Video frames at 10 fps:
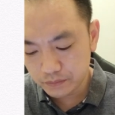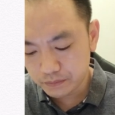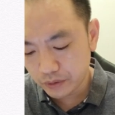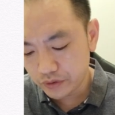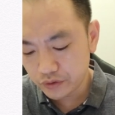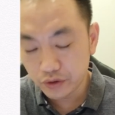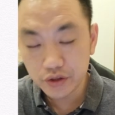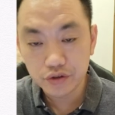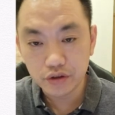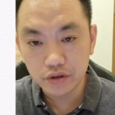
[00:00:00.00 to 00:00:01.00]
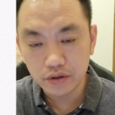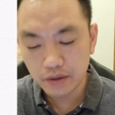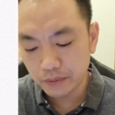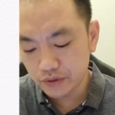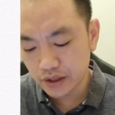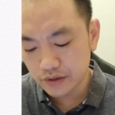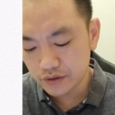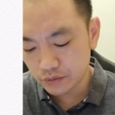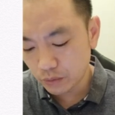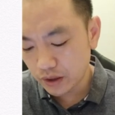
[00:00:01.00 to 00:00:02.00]
both
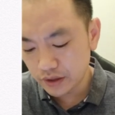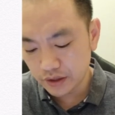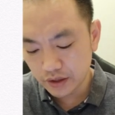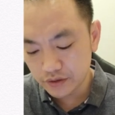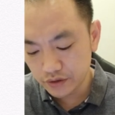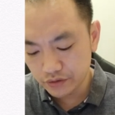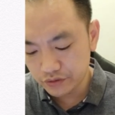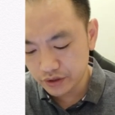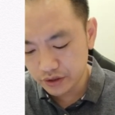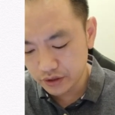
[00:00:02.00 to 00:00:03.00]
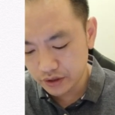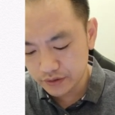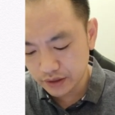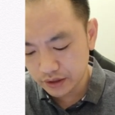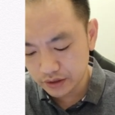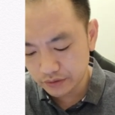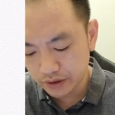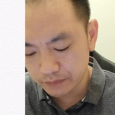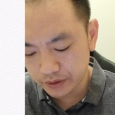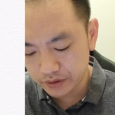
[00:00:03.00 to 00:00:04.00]
answer 1 and answer 3 is not
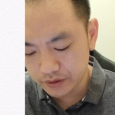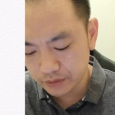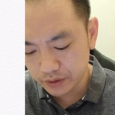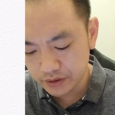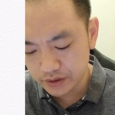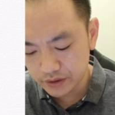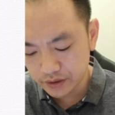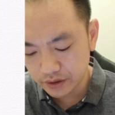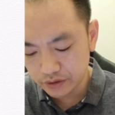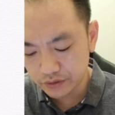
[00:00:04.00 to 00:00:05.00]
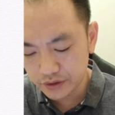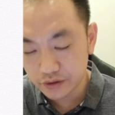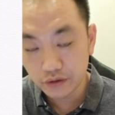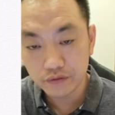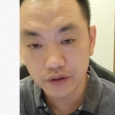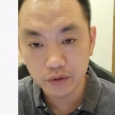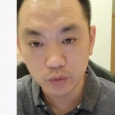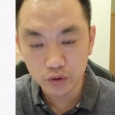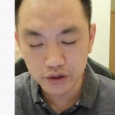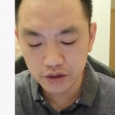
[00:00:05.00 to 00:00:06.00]
correct because there was this increase of
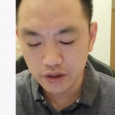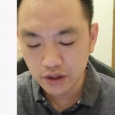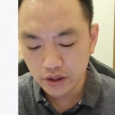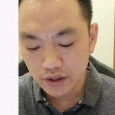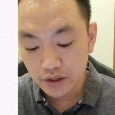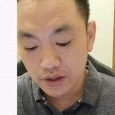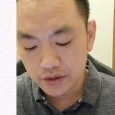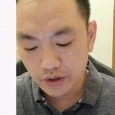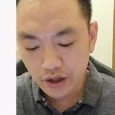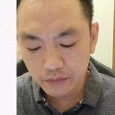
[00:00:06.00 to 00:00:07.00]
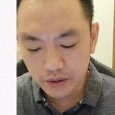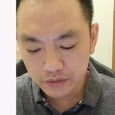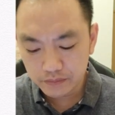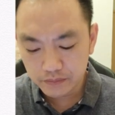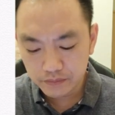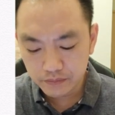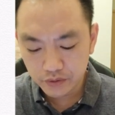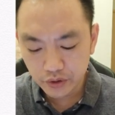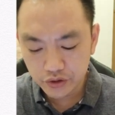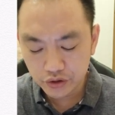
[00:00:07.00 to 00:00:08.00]
water. So how about
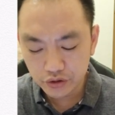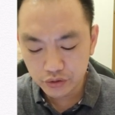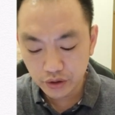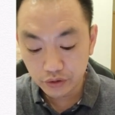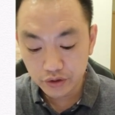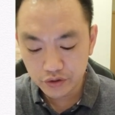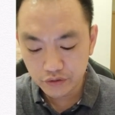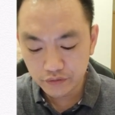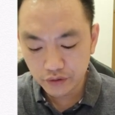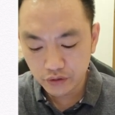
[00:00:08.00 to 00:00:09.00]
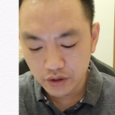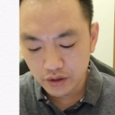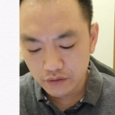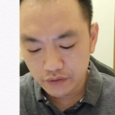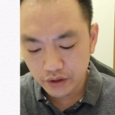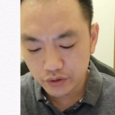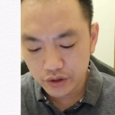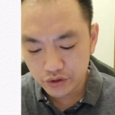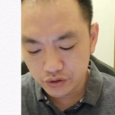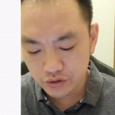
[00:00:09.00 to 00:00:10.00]
question 2 and question 4? From
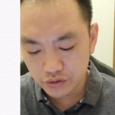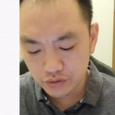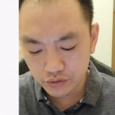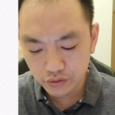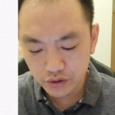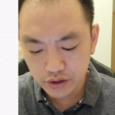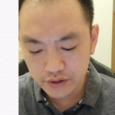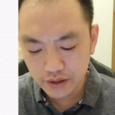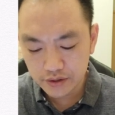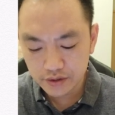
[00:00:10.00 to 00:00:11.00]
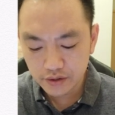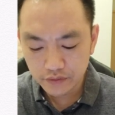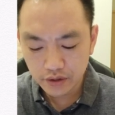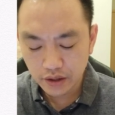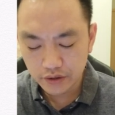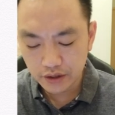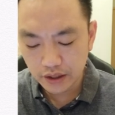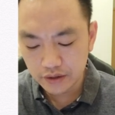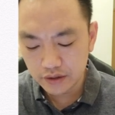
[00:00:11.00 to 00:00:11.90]
question 2, it says on the